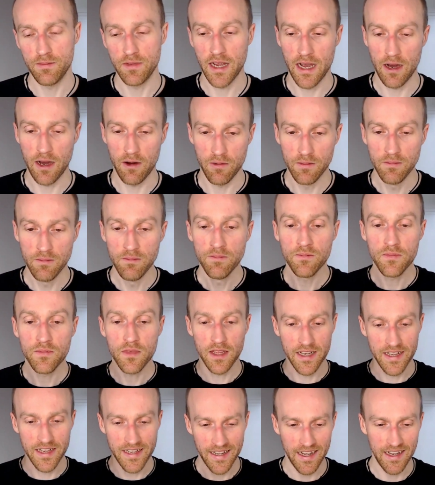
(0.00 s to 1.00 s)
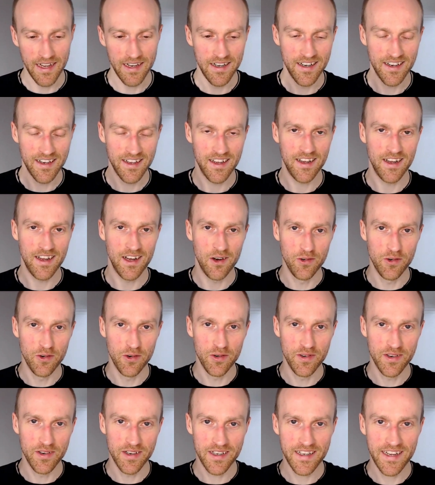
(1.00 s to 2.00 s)
Now, again, I
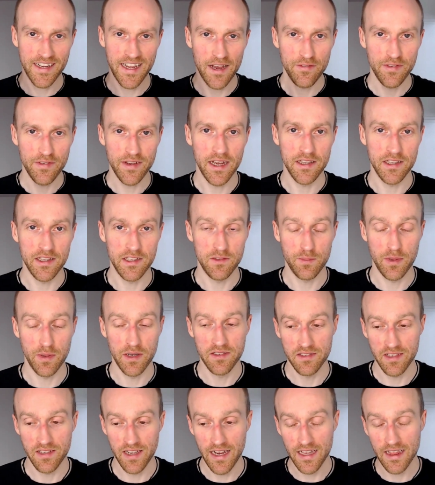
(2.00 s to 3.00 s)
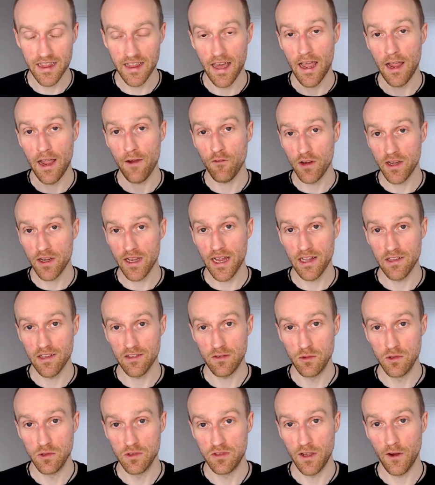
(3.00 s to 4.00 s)
will caveat this by saying that every
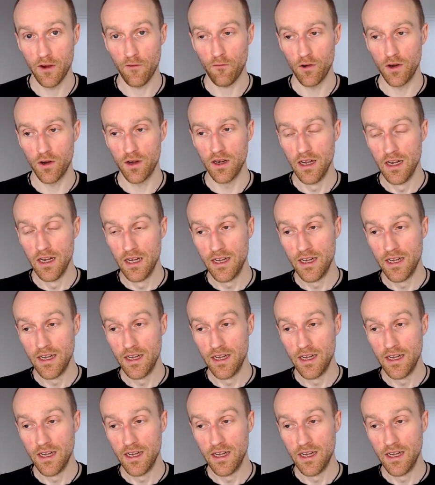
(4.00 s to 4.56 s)
council is different,